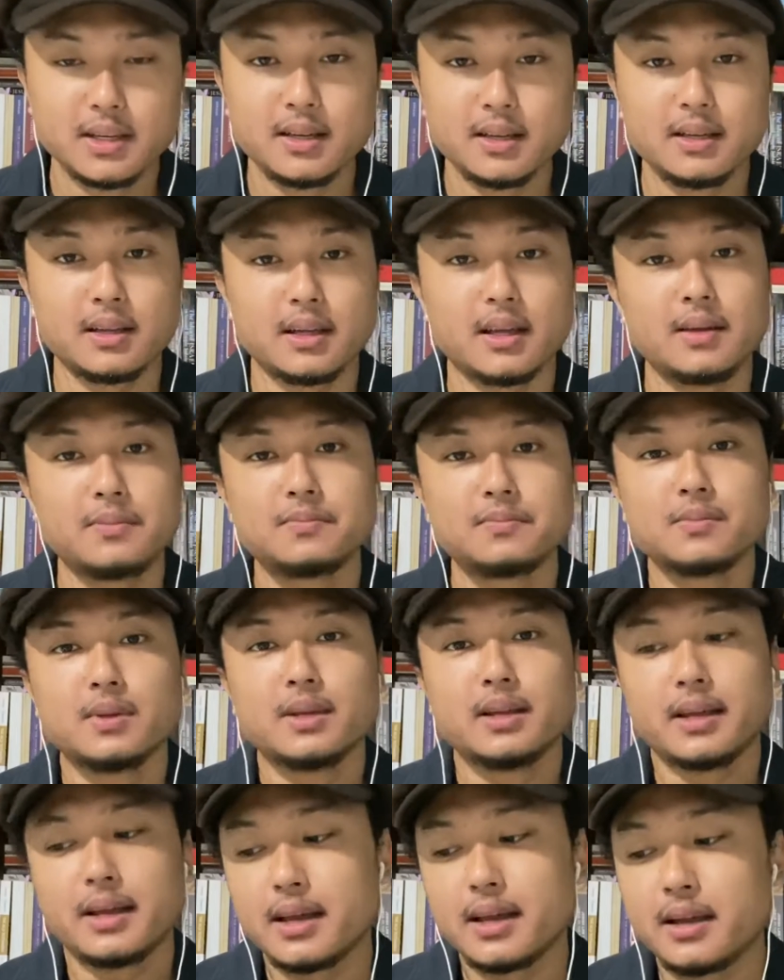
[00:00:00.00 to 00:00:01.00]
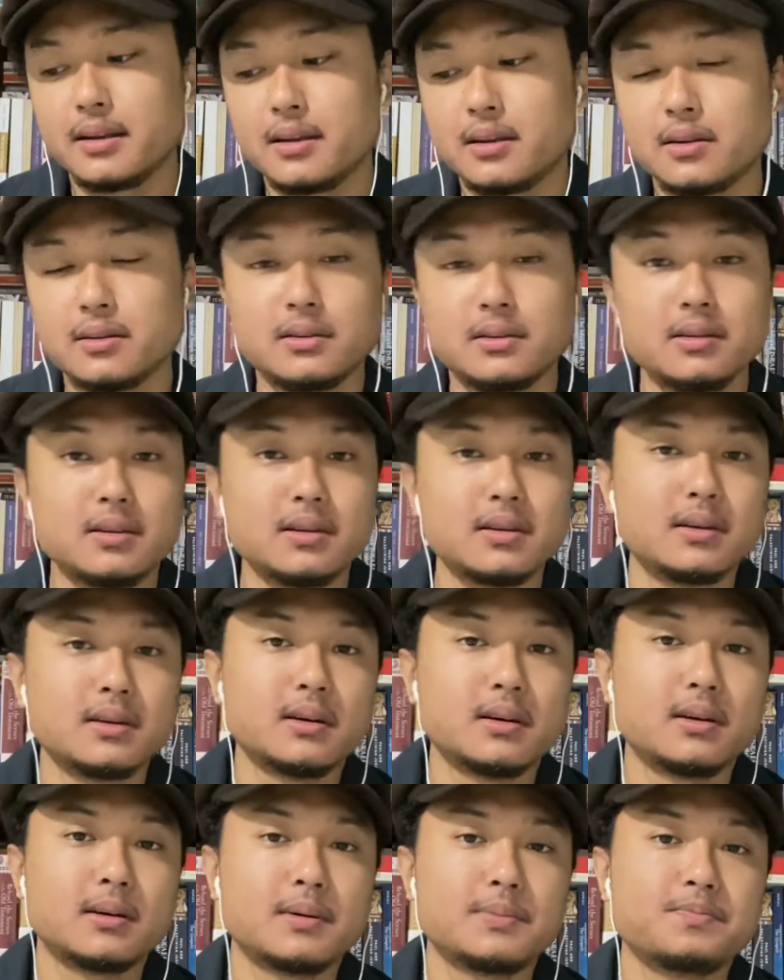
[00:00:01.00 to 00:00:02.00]
Okay, and
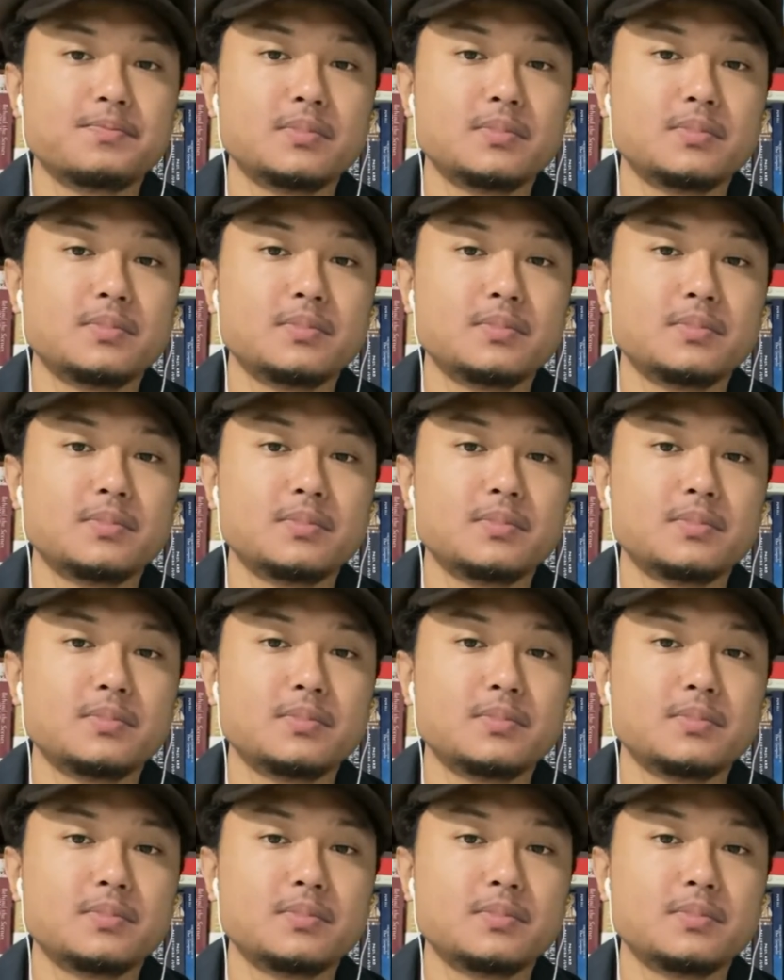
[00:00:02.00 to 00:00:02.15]
the